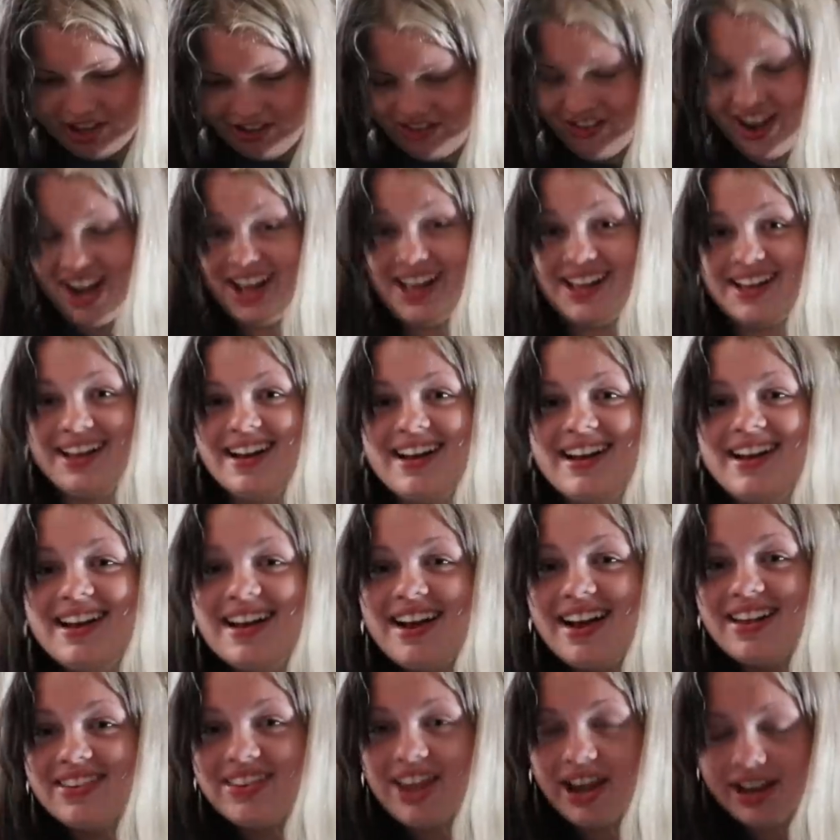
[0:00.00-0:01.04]
if I,
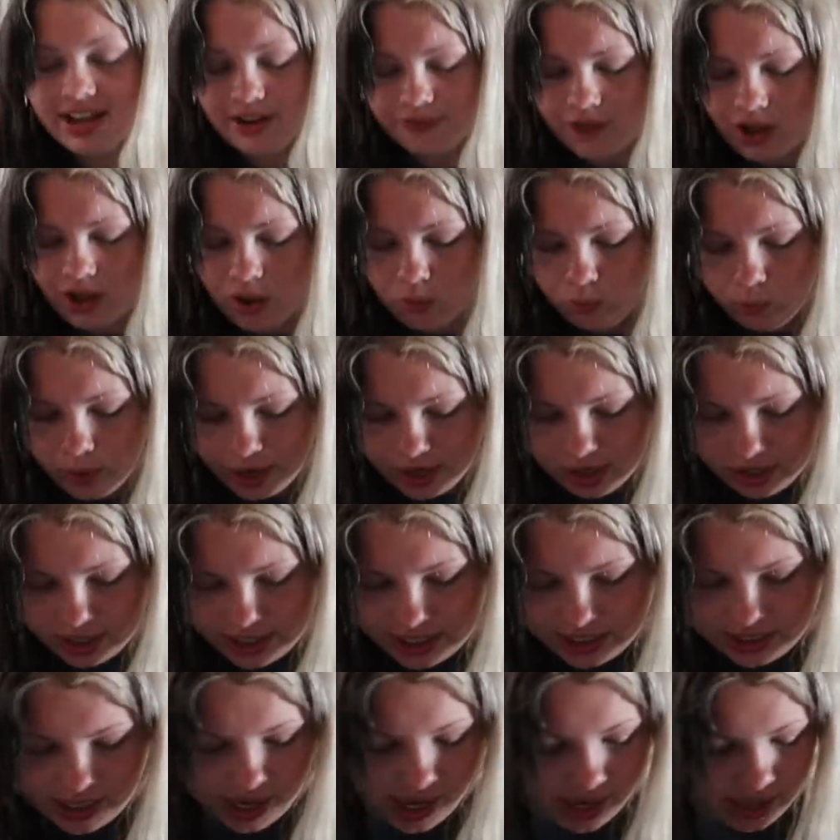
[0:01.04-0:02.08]
like if I'll wear
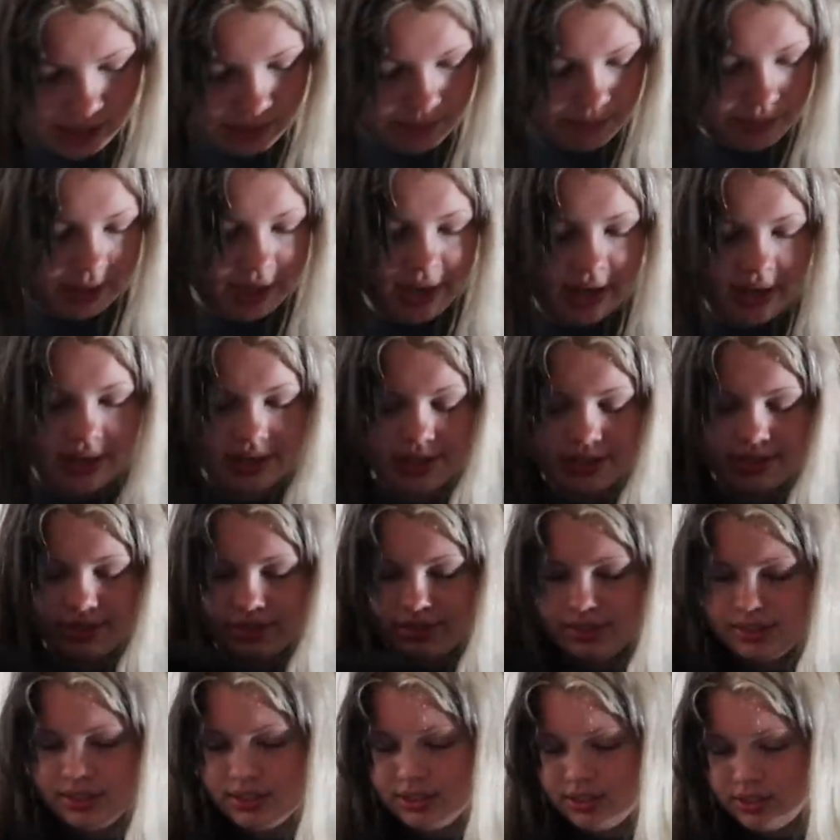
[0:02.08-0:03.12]
it yet
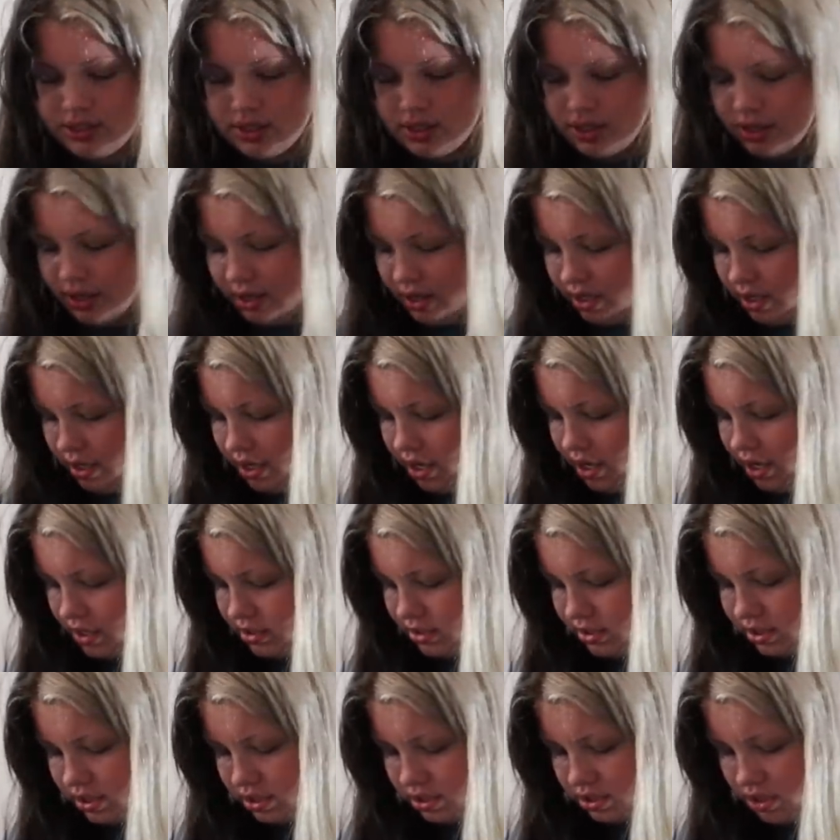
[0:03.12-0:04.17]
because
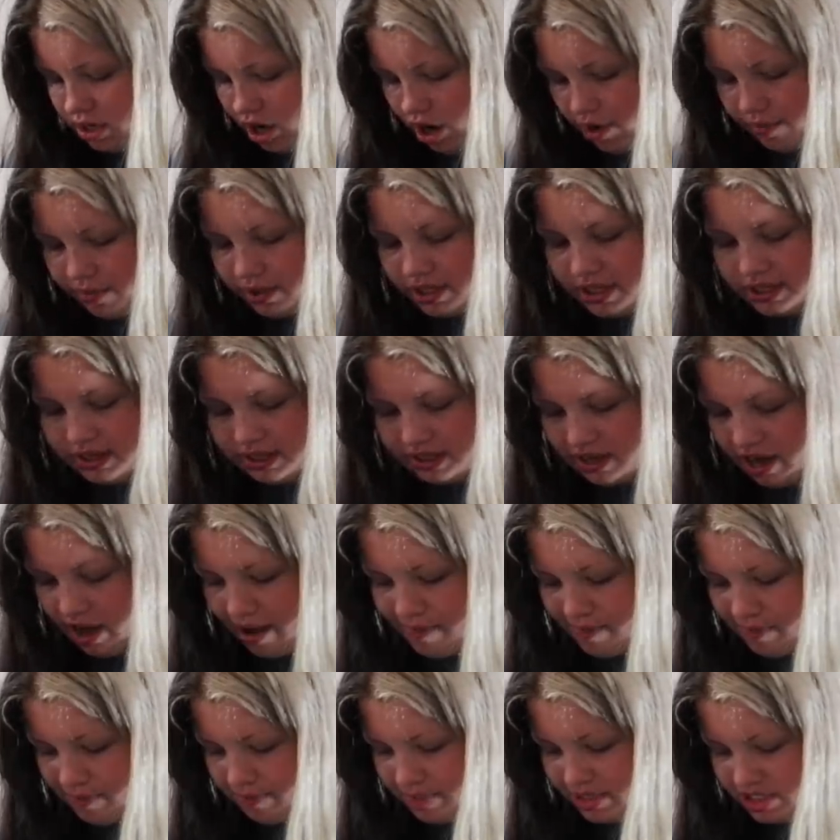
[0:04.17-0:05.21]
it's just not really the
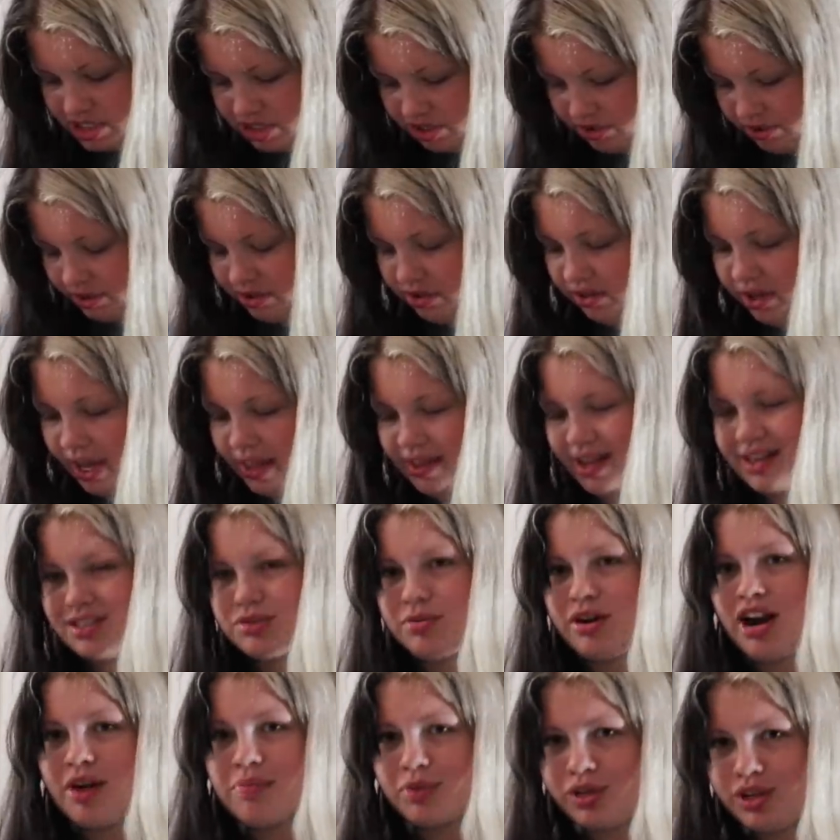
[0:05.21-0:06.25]
type of material I like to
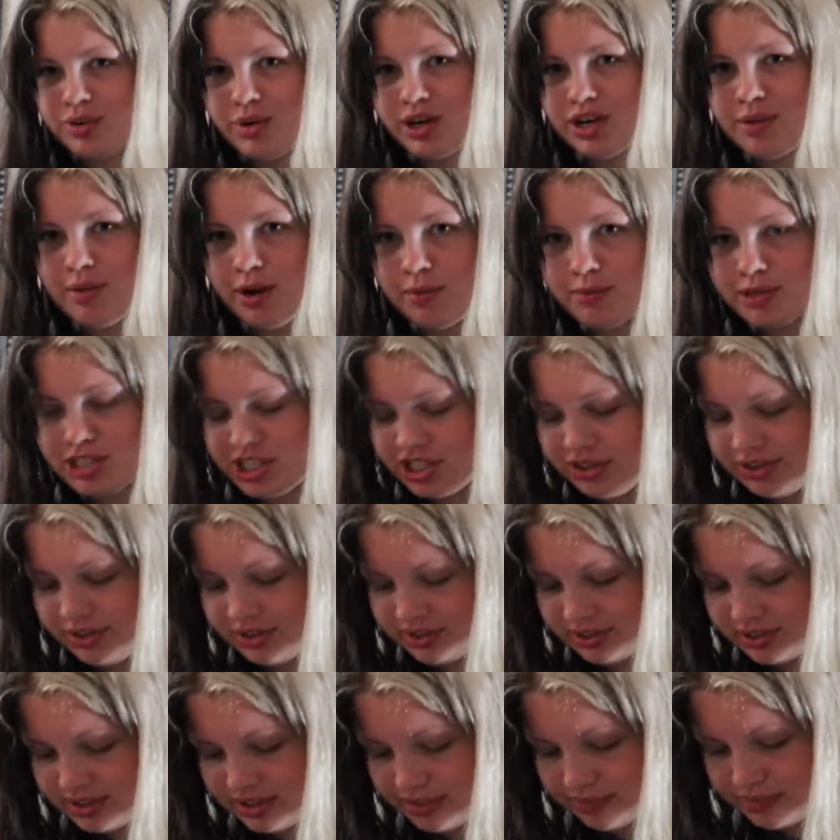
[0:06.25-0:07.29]
wear. I'm really weird about
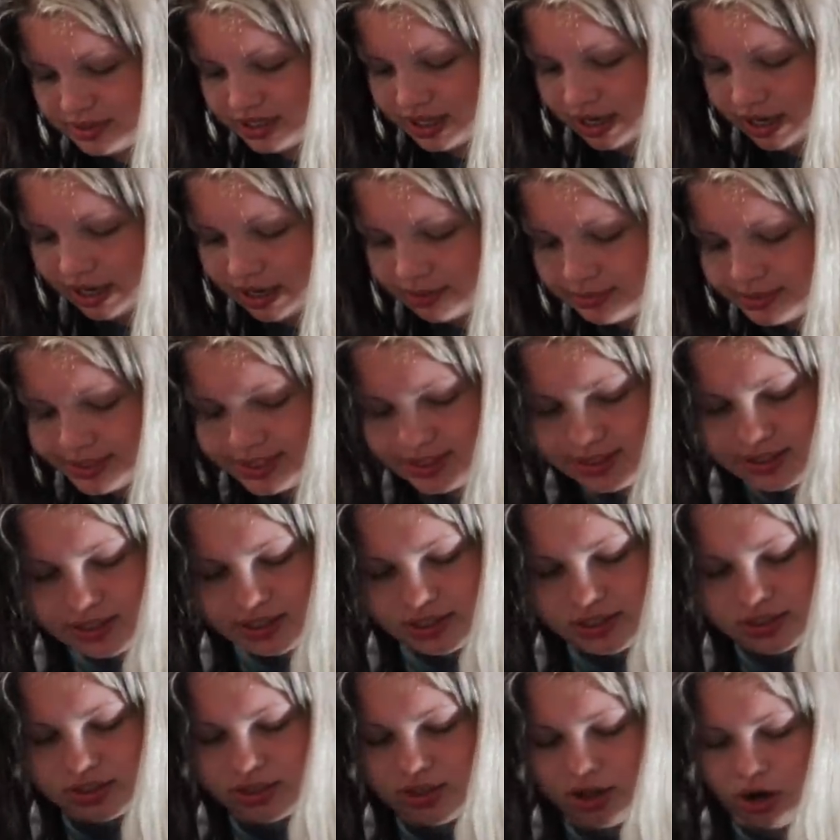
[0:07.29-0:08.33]
materials sometimes.
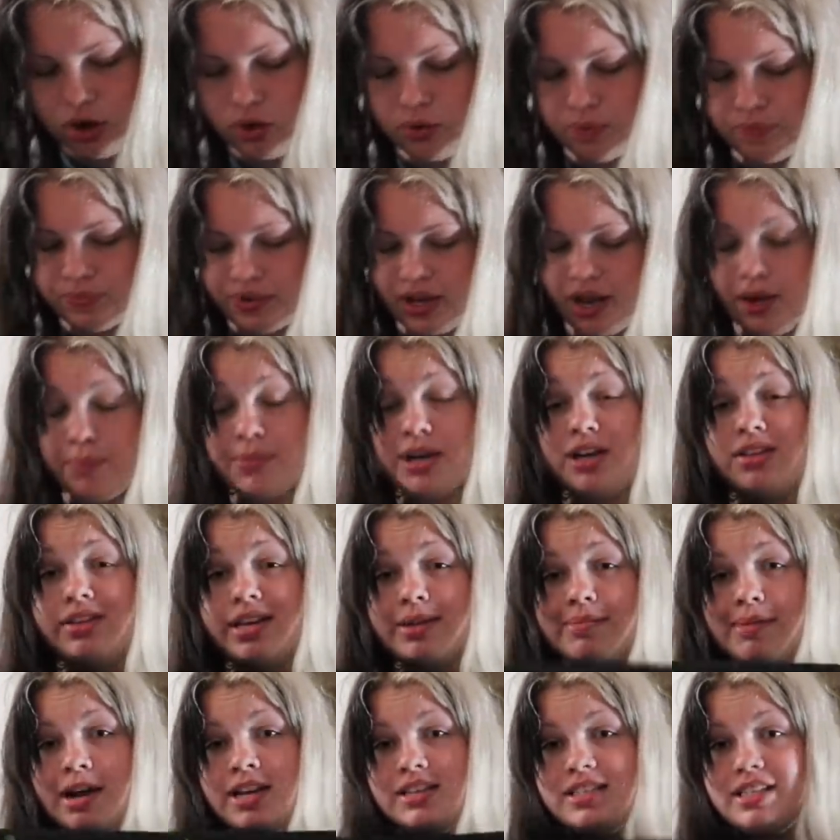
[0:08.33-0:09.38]
So I'm going to
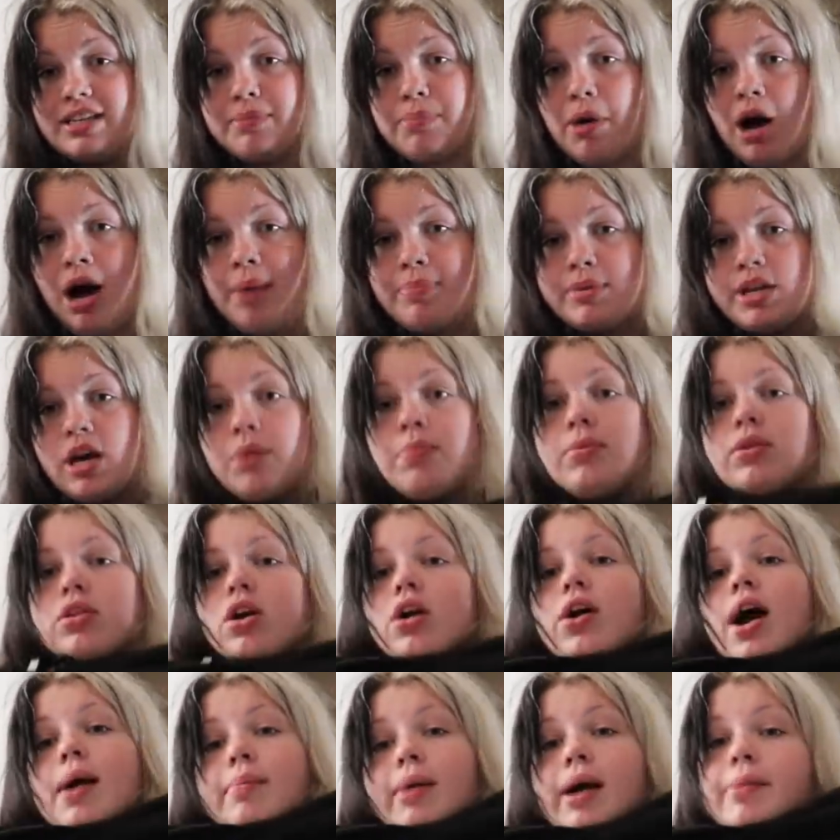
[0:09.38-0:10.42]
link my Depop down below.
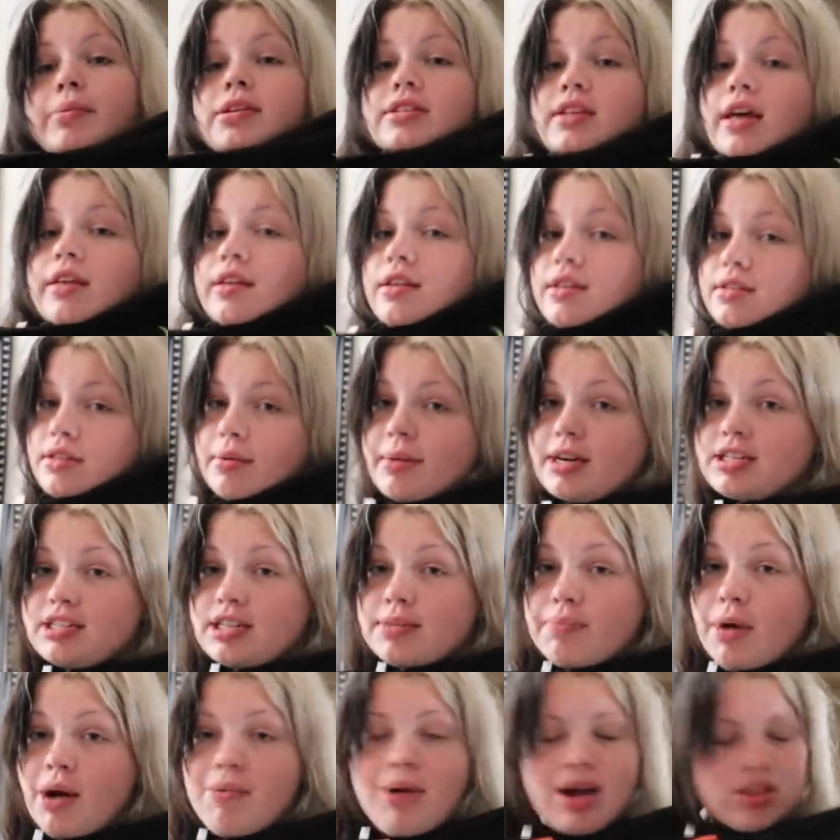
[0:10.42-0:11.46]
I might be selling this on my
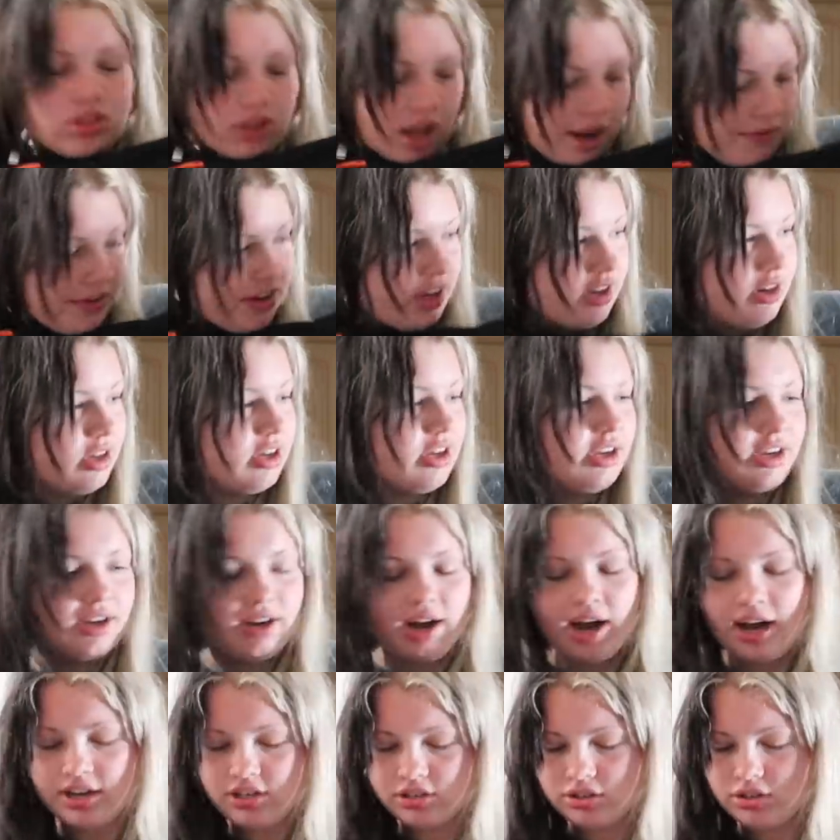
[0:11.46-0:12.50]
Depop. I love it.
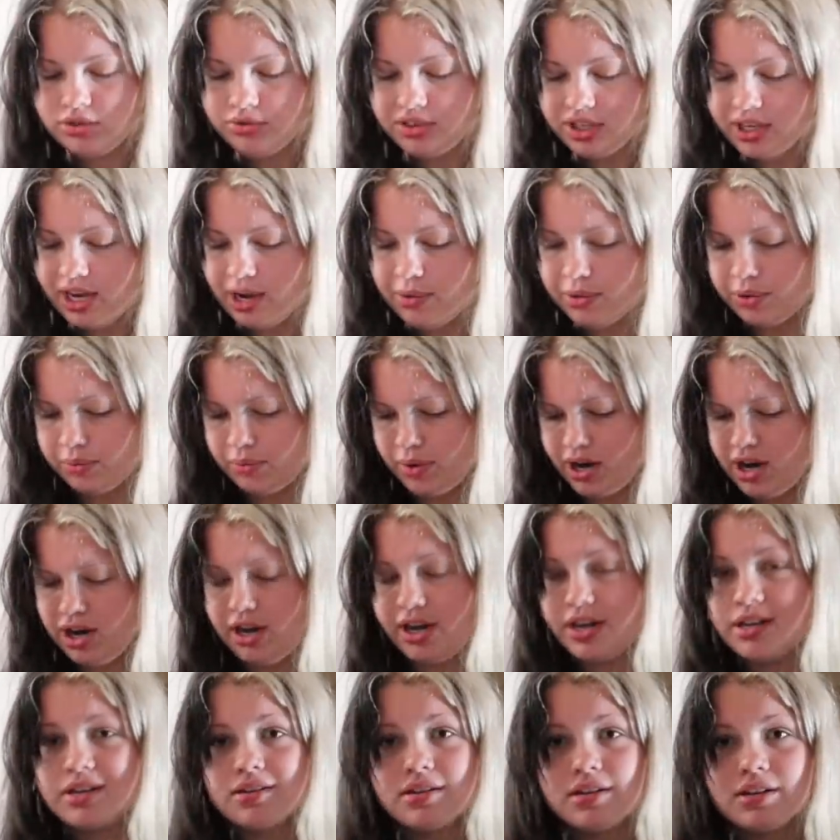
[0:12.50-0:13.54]
I just don't think I would wear
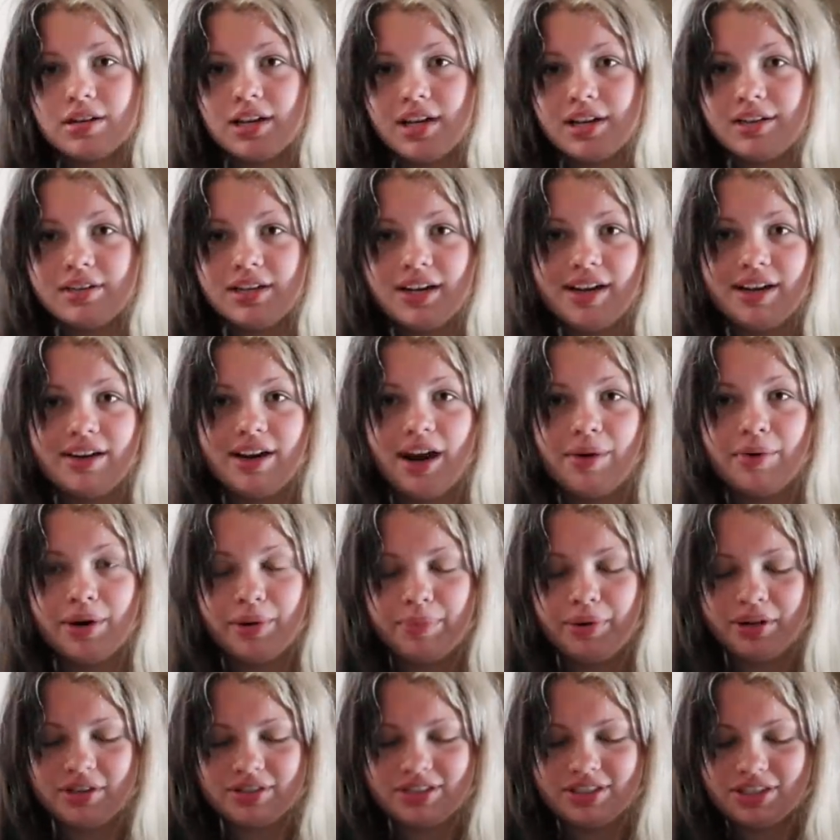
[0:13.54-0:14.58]
it. And I want to
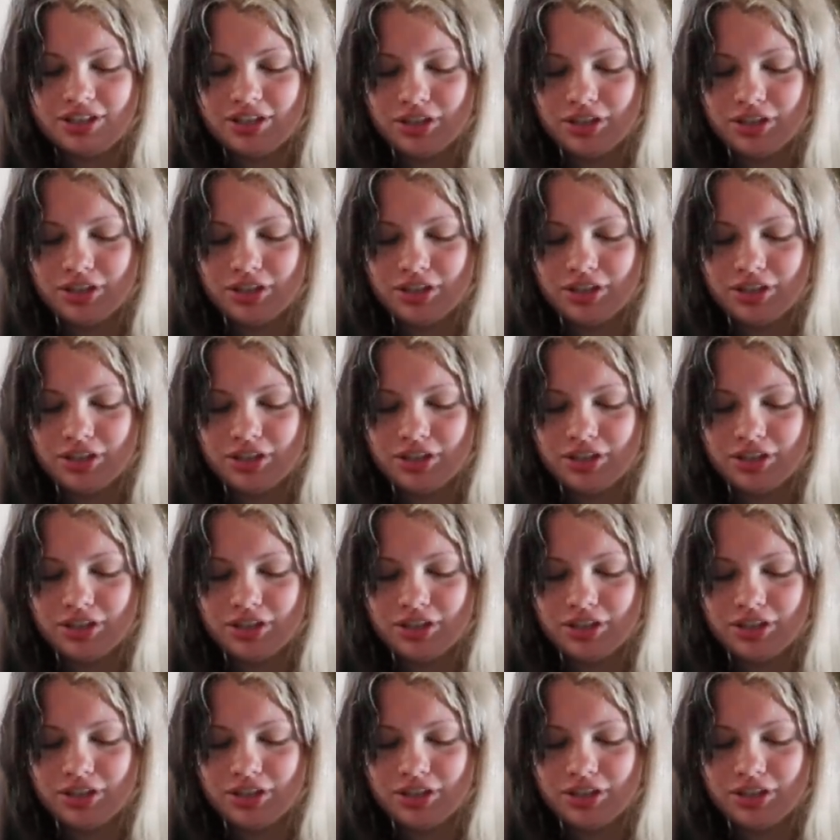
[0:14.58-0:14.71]
put it to